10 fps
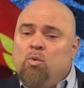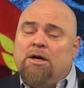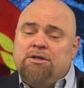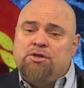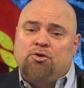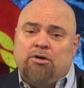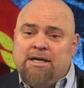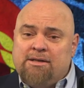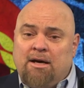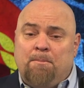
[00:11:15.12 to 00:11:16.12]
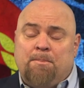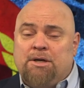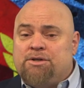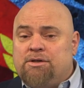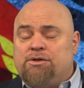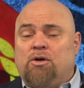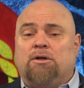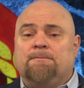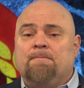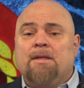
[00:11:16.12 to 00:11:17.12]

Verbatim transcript: What destroys a person's soul?